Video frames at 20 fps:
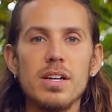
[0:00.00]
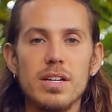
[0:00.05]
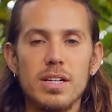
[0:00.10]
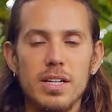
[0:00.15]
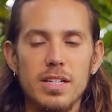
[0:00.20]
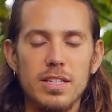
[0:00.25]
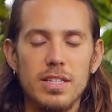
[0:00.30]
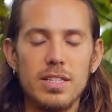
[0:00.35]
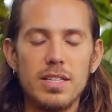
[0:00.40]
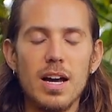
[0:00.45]

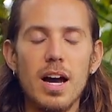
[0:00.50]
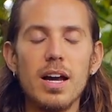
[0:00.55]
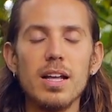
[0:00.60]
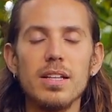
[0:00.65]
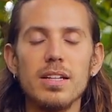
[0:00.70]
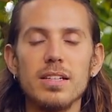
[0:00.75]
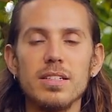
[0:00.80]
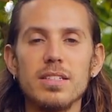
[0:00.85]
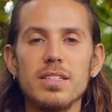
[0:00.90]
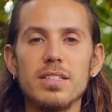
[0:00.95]
in
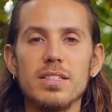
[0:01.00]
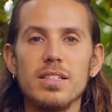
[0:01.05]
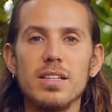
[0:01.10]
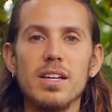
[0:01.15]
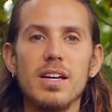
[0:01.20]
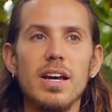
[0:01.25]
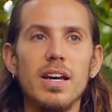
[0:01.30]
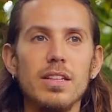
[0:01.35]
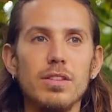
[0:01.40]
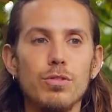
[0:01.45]
silence
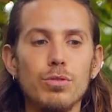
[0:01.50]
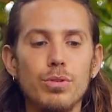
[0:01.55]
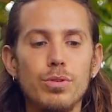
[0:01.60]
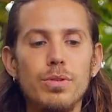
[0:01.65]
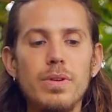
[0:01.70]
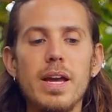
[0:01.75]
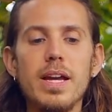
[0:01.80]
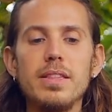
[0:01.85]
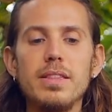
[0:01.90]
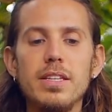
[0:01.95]
and to
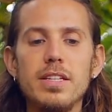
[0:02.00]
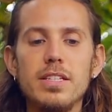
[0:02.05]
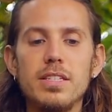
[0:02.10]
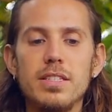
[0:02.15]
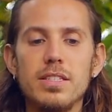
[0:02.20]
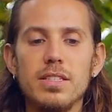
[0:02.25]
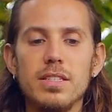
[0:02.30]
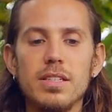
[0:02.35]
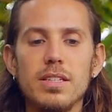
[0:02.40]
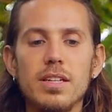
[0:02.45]
create
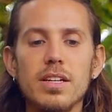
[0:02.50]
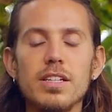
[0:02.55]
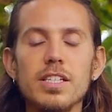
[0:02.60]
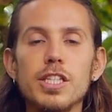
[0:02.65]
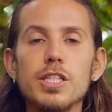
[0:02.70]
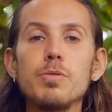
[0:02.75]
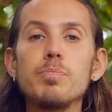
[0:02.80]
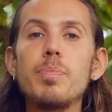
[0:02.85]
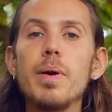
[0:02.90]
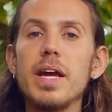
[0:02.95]
this
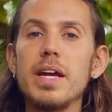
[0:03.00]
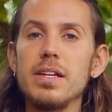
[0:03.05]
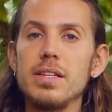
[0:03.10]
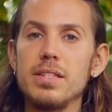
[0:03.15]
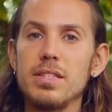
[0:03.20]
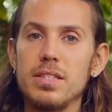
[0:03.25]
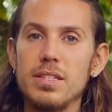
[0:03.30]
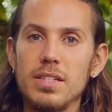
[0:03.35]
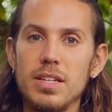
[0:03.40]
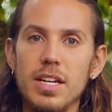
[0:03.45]

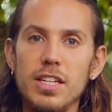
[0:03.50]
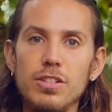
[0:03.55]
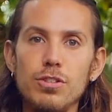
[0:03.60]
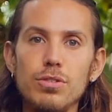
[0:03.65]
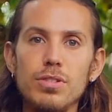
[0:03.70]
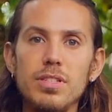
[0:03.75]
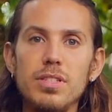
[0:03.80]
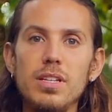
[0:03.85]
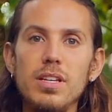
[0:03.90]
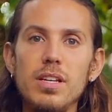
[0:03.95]
space. And you
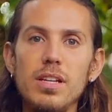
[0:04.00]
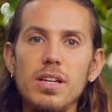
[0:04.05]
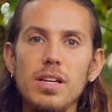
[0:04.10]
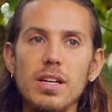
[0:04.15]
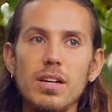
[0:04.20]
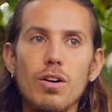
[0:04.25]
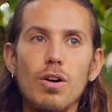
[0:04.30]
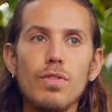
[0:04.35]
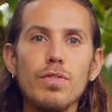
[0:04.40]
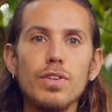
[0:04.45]

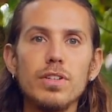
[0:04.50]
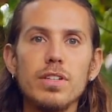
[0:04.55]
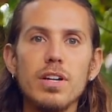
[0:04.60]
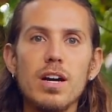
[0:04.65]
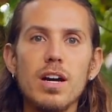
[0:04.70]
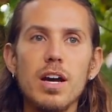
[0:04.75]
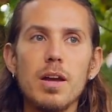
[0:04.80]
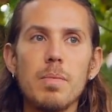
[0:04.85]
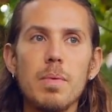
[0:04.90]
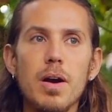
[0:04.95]
see over
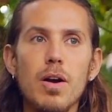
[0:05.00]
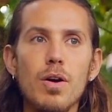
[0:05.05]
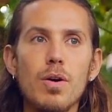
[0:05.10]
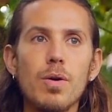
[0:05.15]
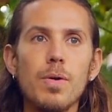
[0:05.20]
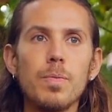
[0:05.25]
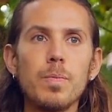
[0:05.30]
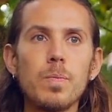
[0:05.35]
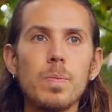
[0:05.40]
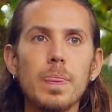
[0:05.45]
time
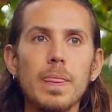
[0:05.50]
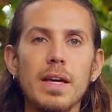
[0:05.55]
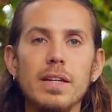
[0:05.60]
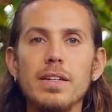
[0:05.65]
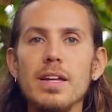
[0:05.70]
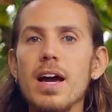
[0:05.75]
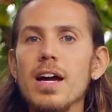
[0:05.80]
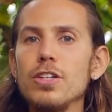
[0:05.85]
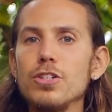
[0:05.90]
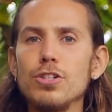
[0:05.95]
how
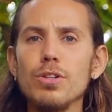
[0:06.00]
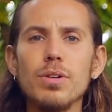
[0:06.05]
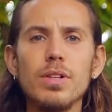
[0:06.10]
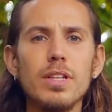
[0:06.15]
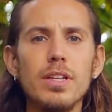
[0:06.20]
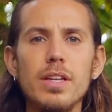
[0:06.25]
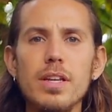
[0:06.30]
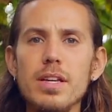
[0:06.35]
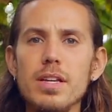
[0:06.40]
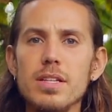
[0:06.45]

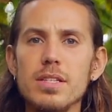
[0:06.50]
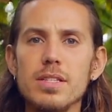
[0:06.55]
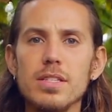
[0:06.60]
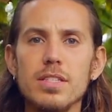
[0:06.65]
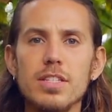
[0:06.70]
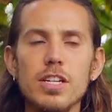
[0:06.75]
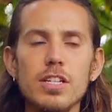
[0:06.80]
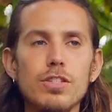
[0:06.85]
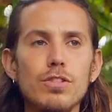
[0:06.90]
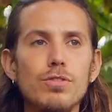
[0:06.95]
natural it is
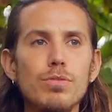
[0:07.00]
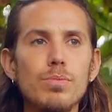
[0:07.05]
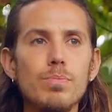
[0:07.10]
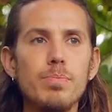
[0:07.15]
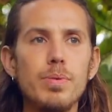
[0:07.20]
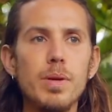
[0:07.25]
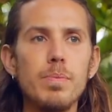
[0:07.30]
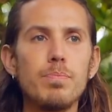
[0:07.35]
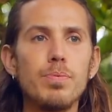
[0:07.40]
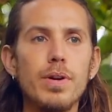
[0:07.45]
just to
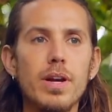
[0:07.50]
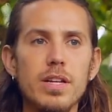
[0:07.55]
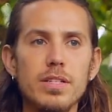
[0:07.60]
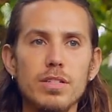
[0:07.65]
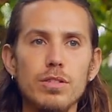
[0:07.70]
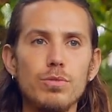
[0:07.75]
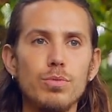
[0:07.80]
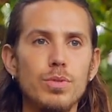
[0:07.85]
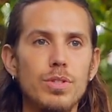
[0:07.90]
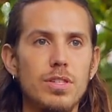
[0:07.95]
be
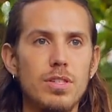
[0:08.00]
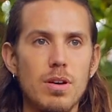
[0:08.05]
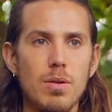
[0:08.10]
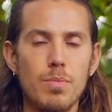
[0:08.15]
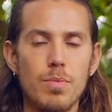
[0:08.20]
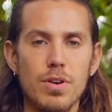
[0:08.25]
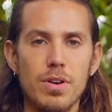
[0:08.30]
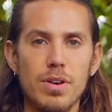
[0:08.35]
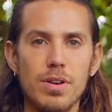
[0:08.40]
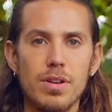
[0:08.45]
present with
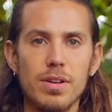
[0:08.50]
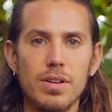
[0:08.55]
someone.